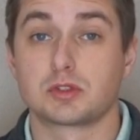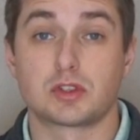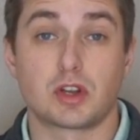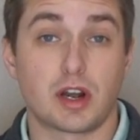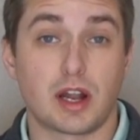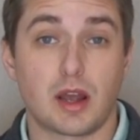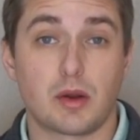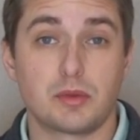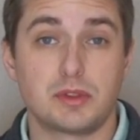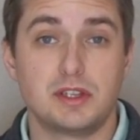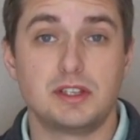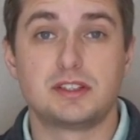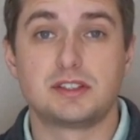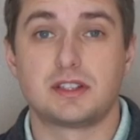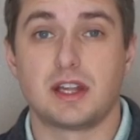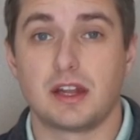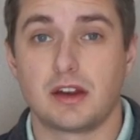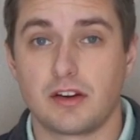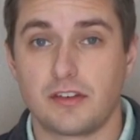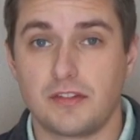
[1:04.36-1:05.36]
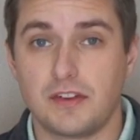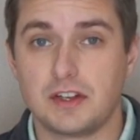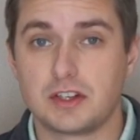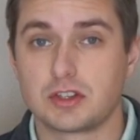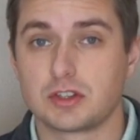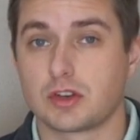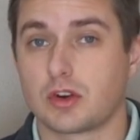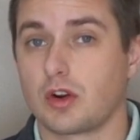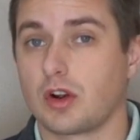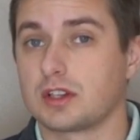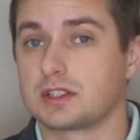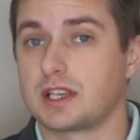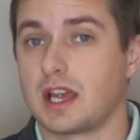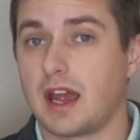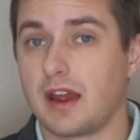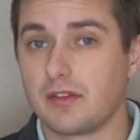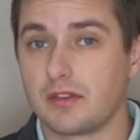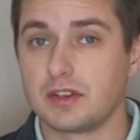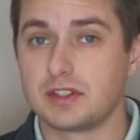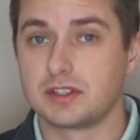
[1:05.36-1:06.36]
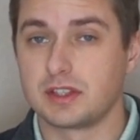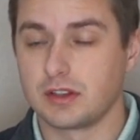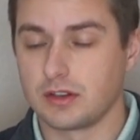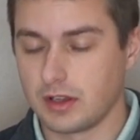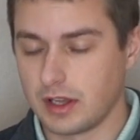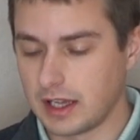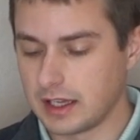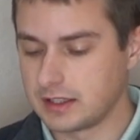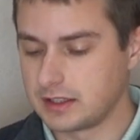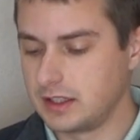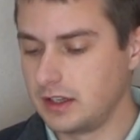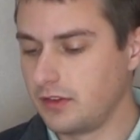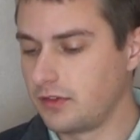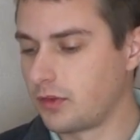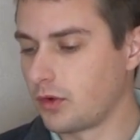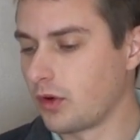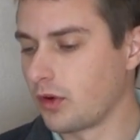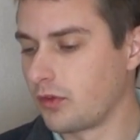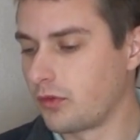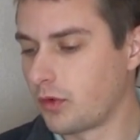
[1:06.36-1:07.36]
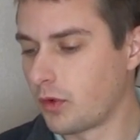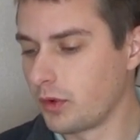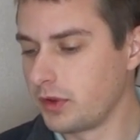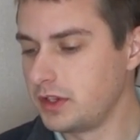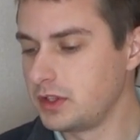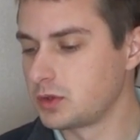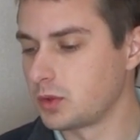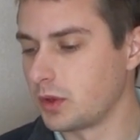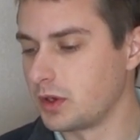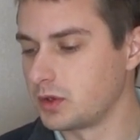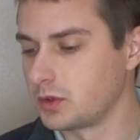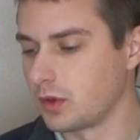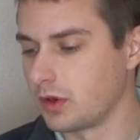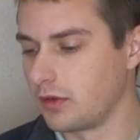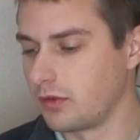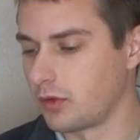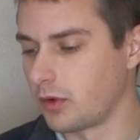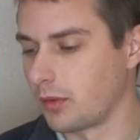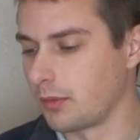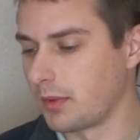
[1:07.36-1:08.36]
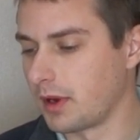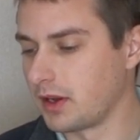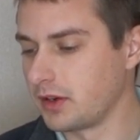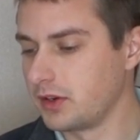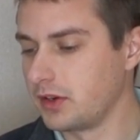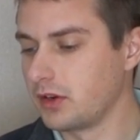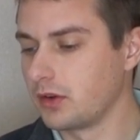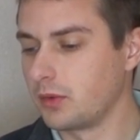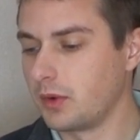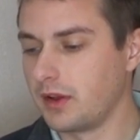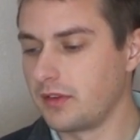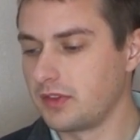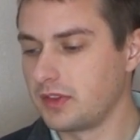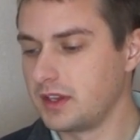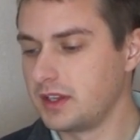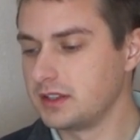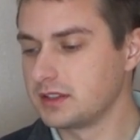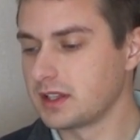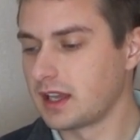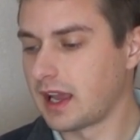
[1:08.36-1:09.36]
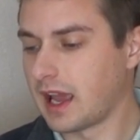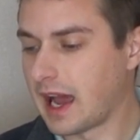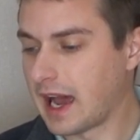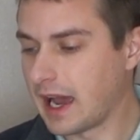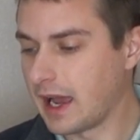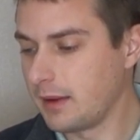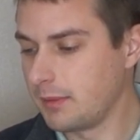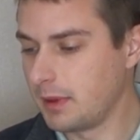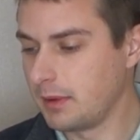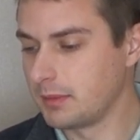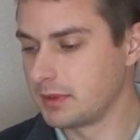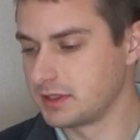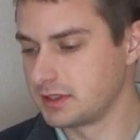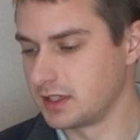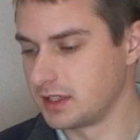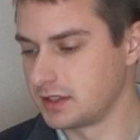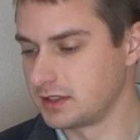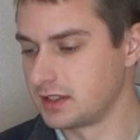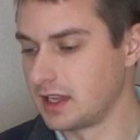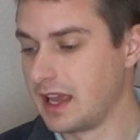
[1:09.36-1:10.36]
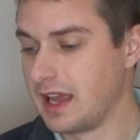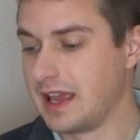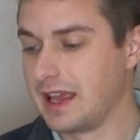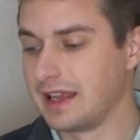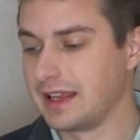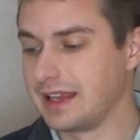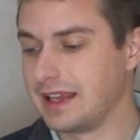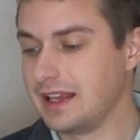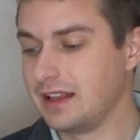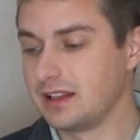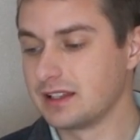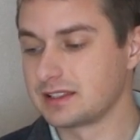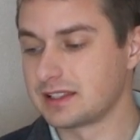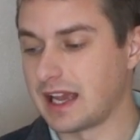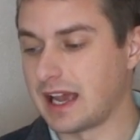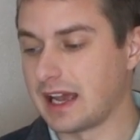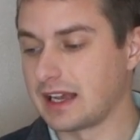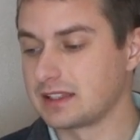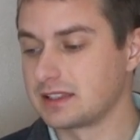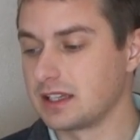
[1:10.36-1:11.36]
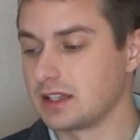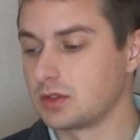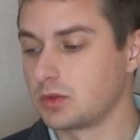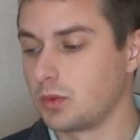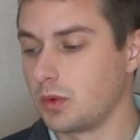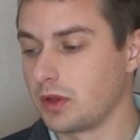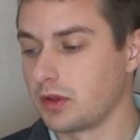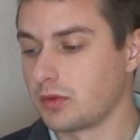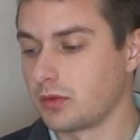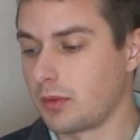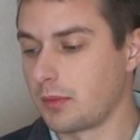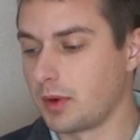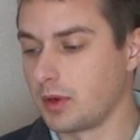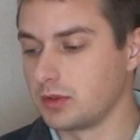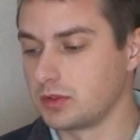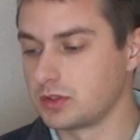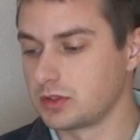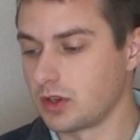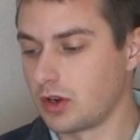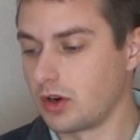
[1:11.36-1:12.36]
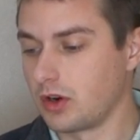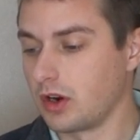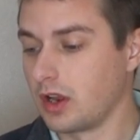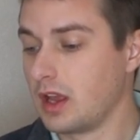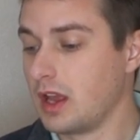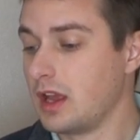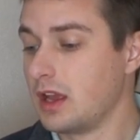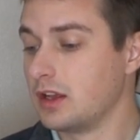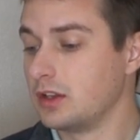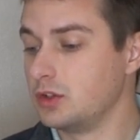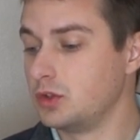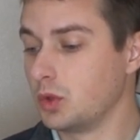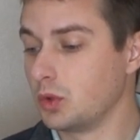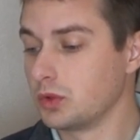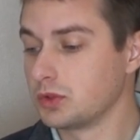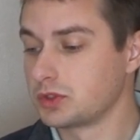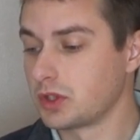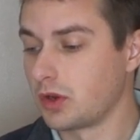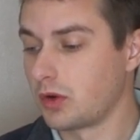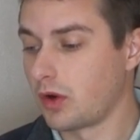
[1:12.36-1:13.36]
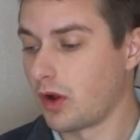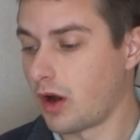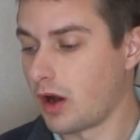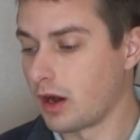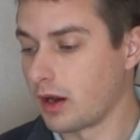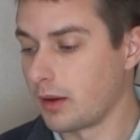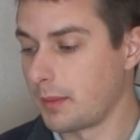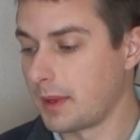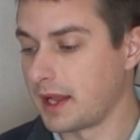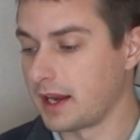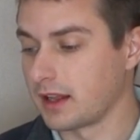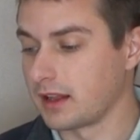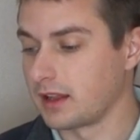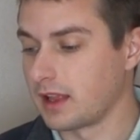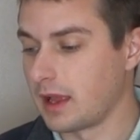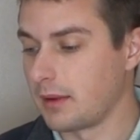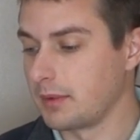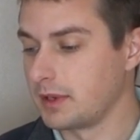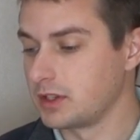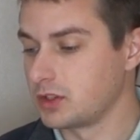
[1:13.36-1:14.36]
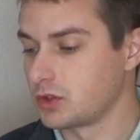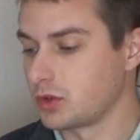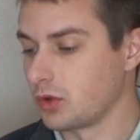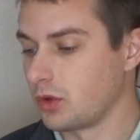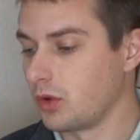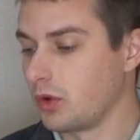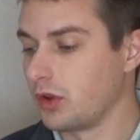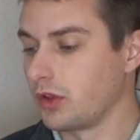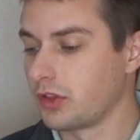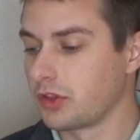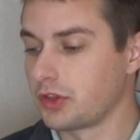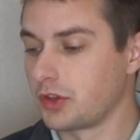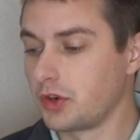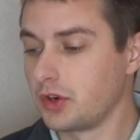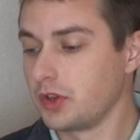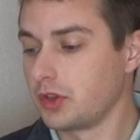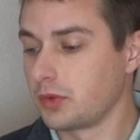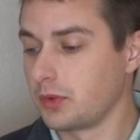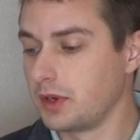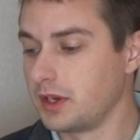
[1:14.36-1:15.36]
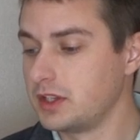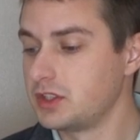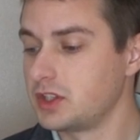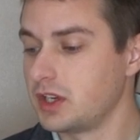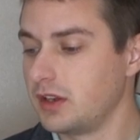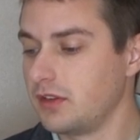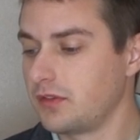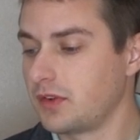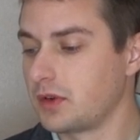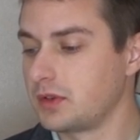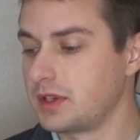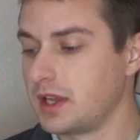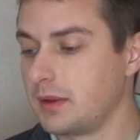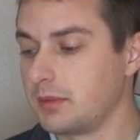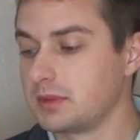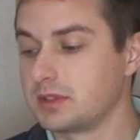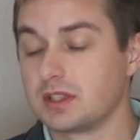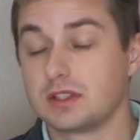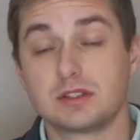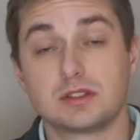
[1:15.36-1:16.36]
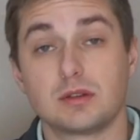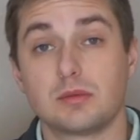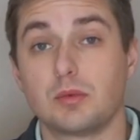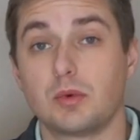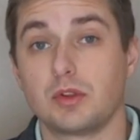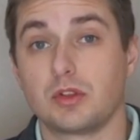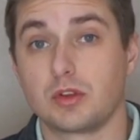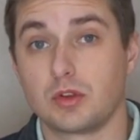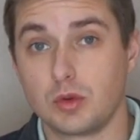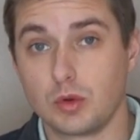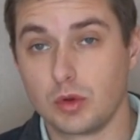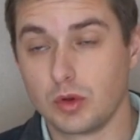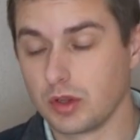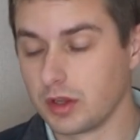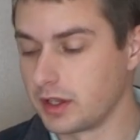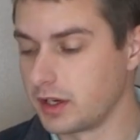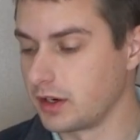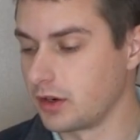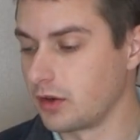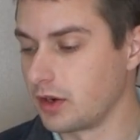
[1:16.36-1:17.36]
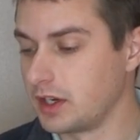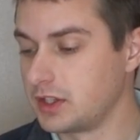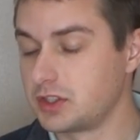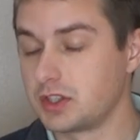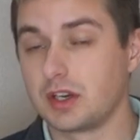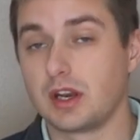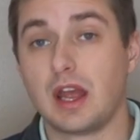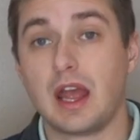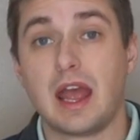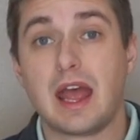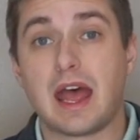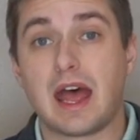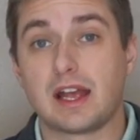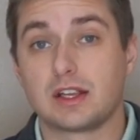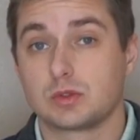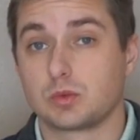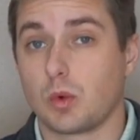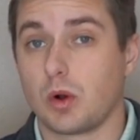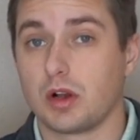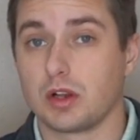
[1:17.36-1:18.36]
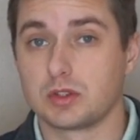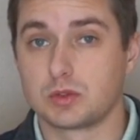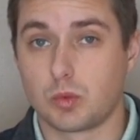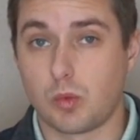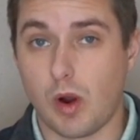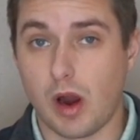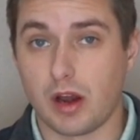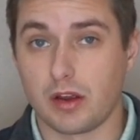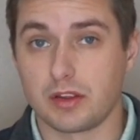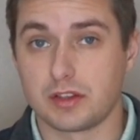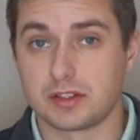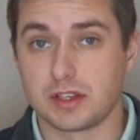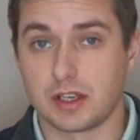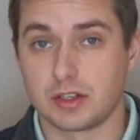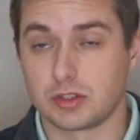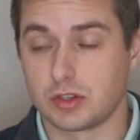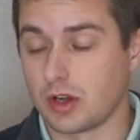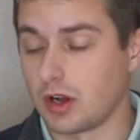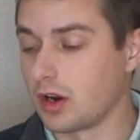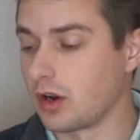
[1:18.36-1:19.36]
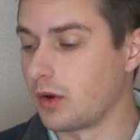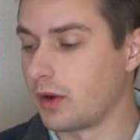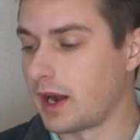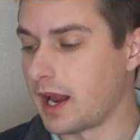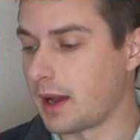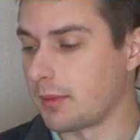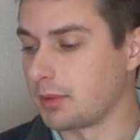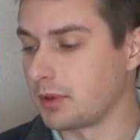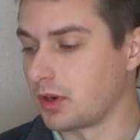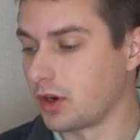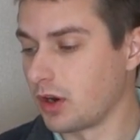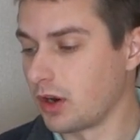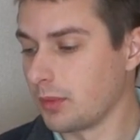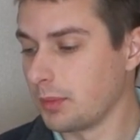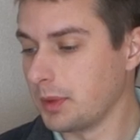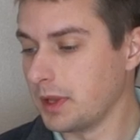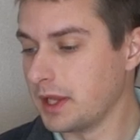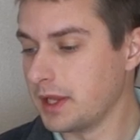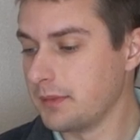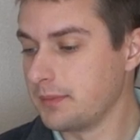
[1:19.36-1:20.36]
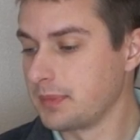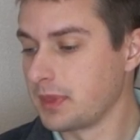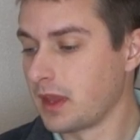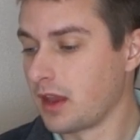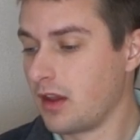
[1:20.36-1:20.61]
starting out with the standard features across every single XT4 for the 2024 model year, we have things like high beam assist, keyless access with remote start, dual zone automatic climate control, 33-inch infotainment system with Google integration, as well as wireless Android Auto and Apple CarPlay,